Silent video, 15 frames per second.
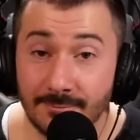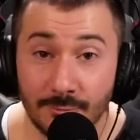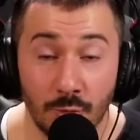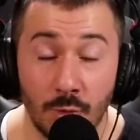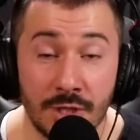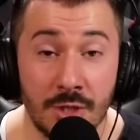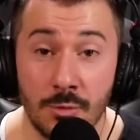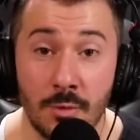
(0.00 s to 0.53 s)

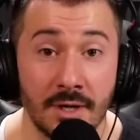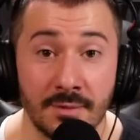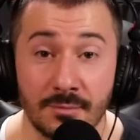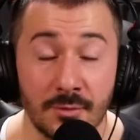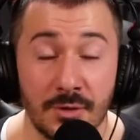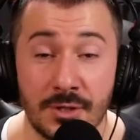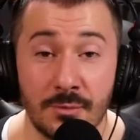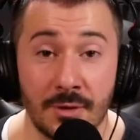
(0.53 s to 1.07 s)
what do you want?
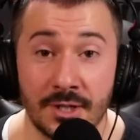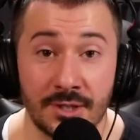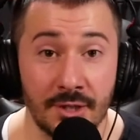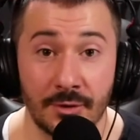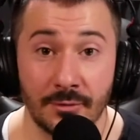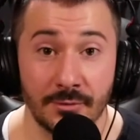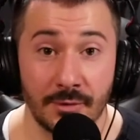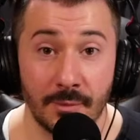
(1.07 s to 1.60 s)
What do you want to
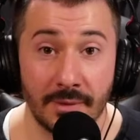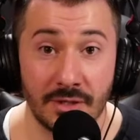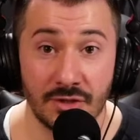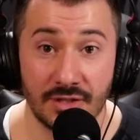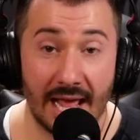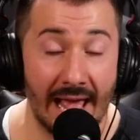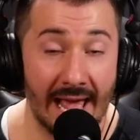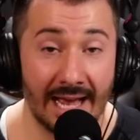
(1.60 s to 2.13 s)
do? You want me to
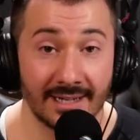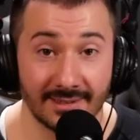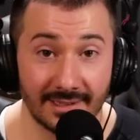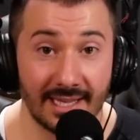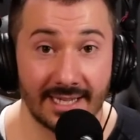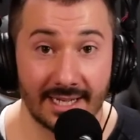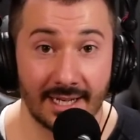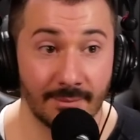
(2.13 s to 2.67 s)
just act
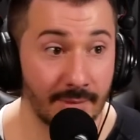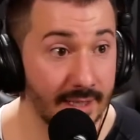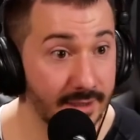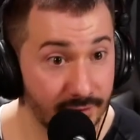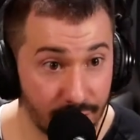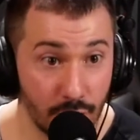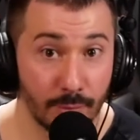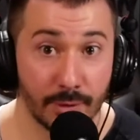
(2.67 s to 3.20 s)
like I'm like
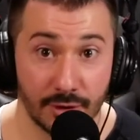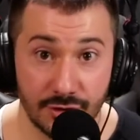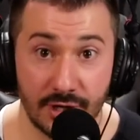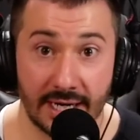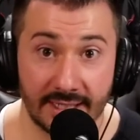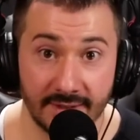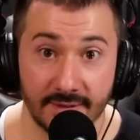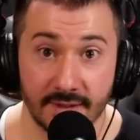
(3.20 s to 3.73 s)
super
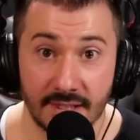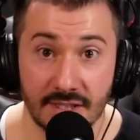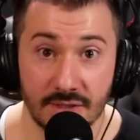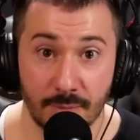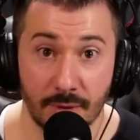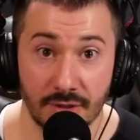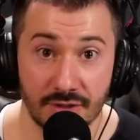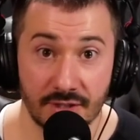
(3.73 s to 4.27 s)
attracted to this
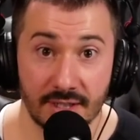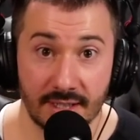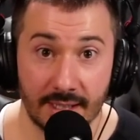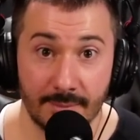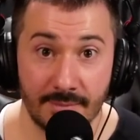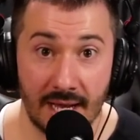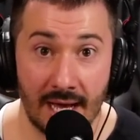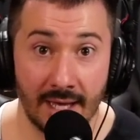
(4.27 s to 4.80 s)
person and
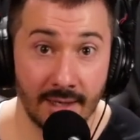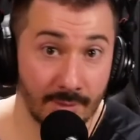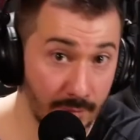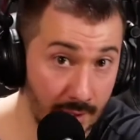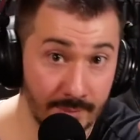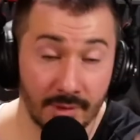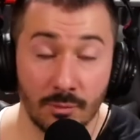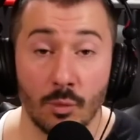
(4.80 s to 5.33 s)
I'm not?
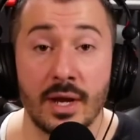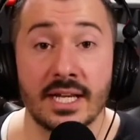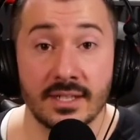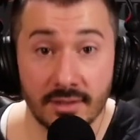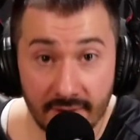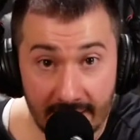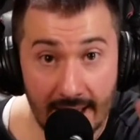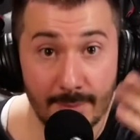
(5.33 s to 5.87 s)
Wait
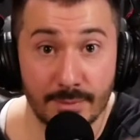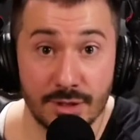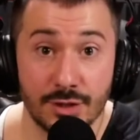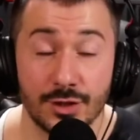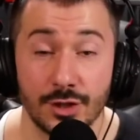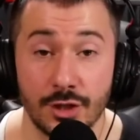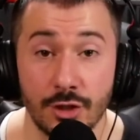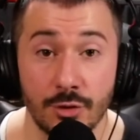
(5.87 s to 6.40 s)
till it happens
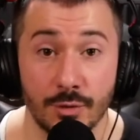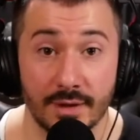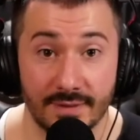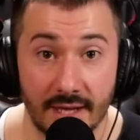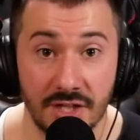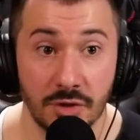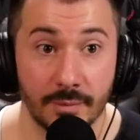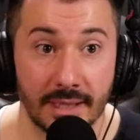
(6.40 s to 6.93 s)
to you, and
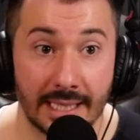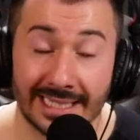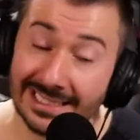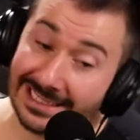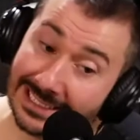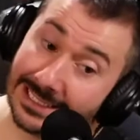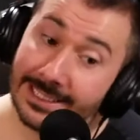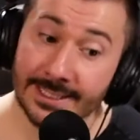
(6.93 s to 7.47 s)
then you'll be like,
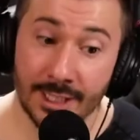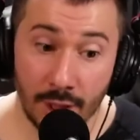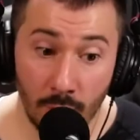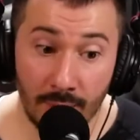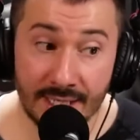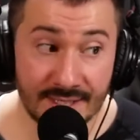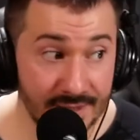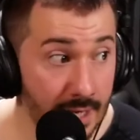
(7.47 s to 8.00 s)
you know
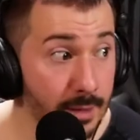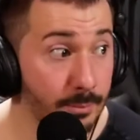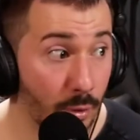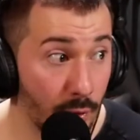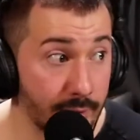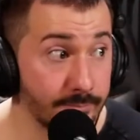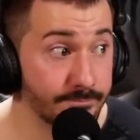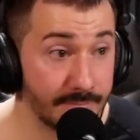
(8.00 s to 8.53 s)
what? He's got a
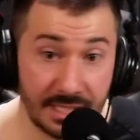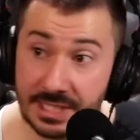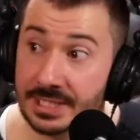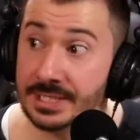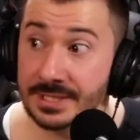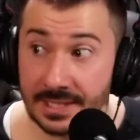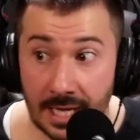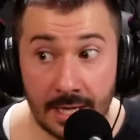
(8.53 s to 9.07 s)
point.
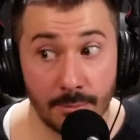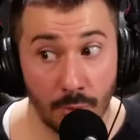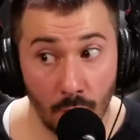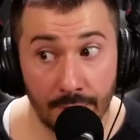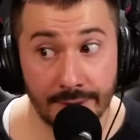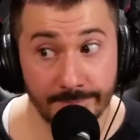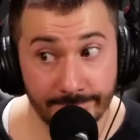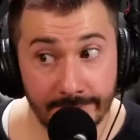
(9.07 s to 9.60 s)
He's got a
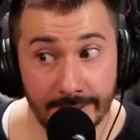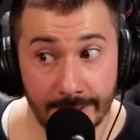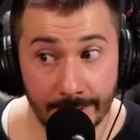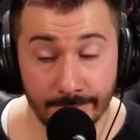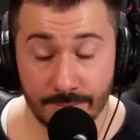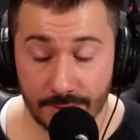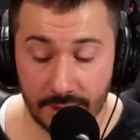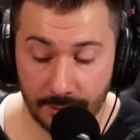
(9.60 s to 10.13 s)
point.
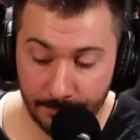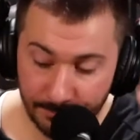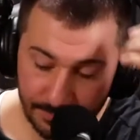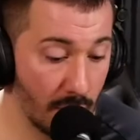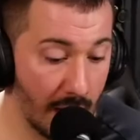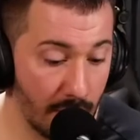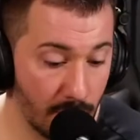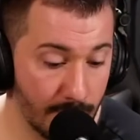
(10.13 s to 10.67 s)
So
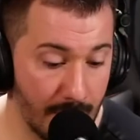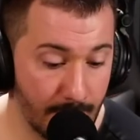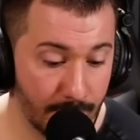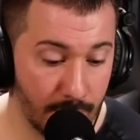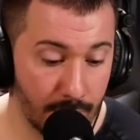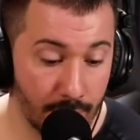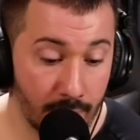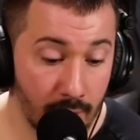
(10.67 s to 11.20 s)
I
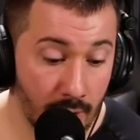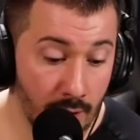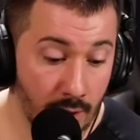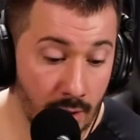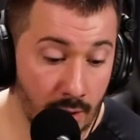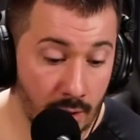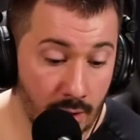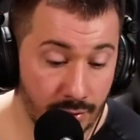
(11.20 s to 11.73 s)
remember
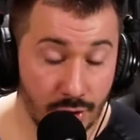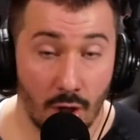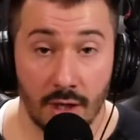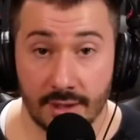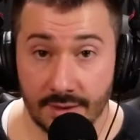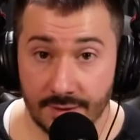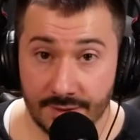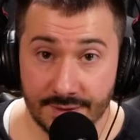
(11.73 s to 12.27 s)

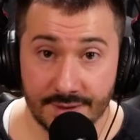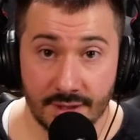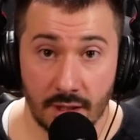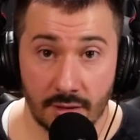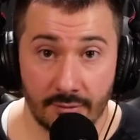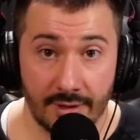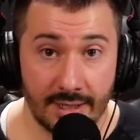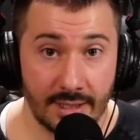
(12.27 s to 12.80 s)
talking to this
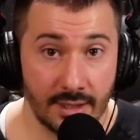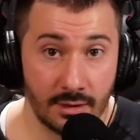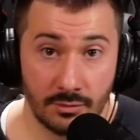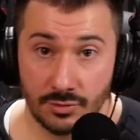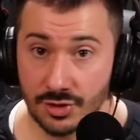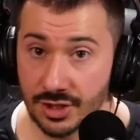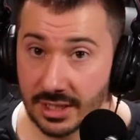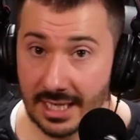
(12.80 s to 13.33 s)
young lady.
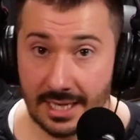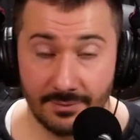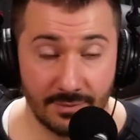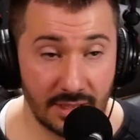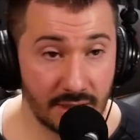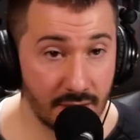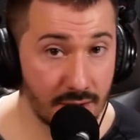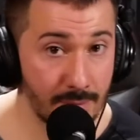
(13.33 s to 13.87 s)
She gave me
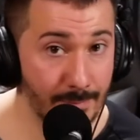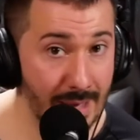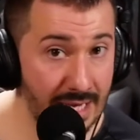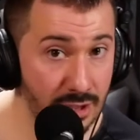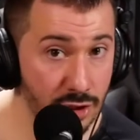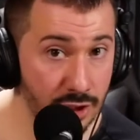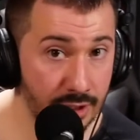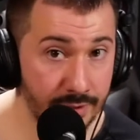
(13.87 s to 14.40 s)
the
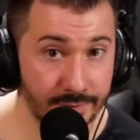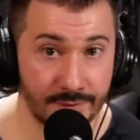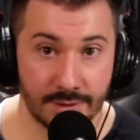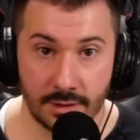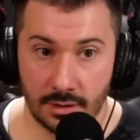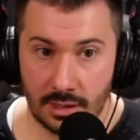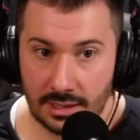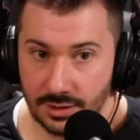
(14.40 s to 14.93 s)
dimensions.
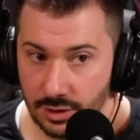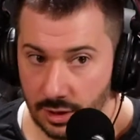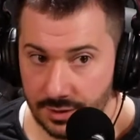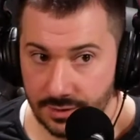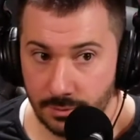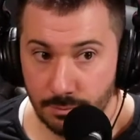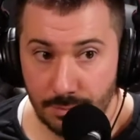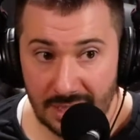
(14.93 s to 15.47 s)
I saw
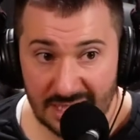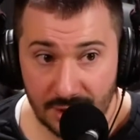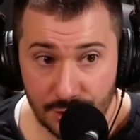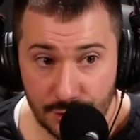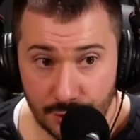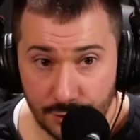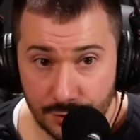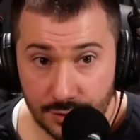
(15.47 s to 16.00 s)
some
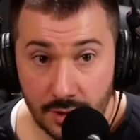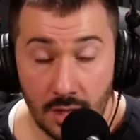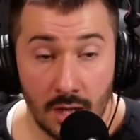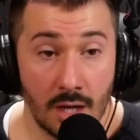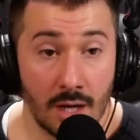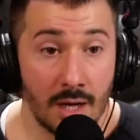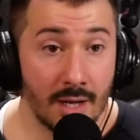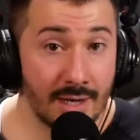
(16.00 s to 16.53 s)
pictures.
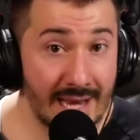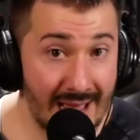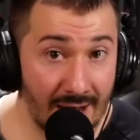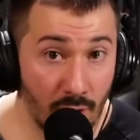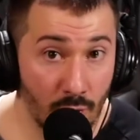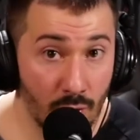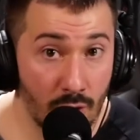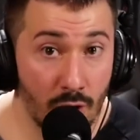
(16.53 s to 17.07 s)

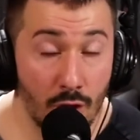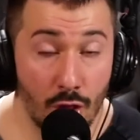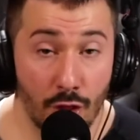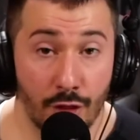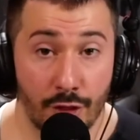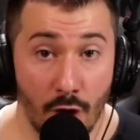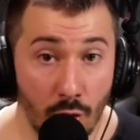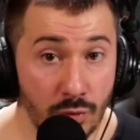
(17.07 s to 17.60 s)
Now
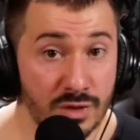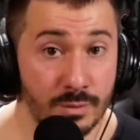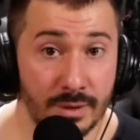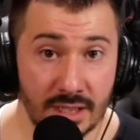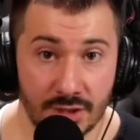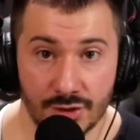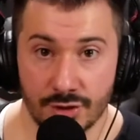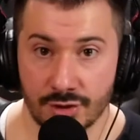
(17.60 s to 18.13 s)
those
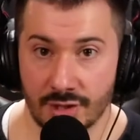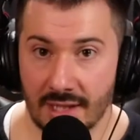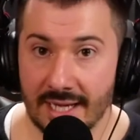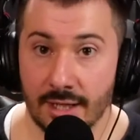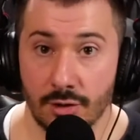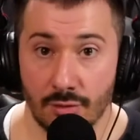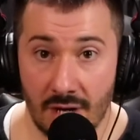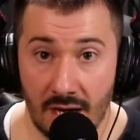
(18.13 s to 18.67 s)
pictures
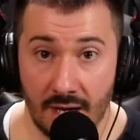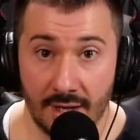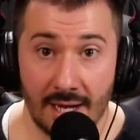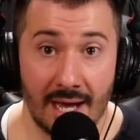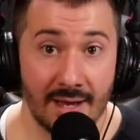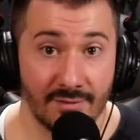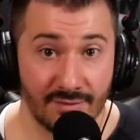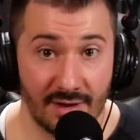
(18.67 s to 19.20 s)
later on,
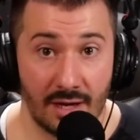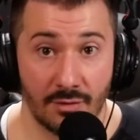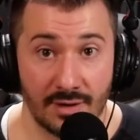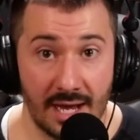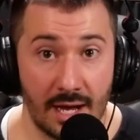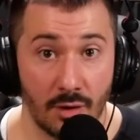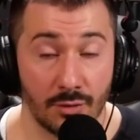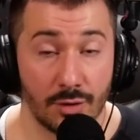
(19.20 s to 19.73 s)
I found
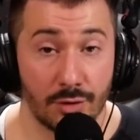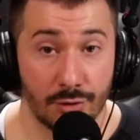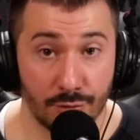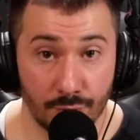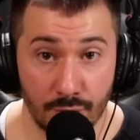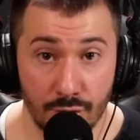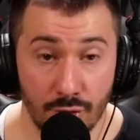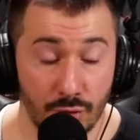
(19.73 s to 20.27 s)
out
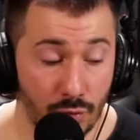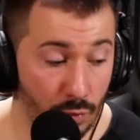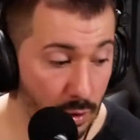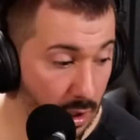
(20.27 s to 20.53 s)
through.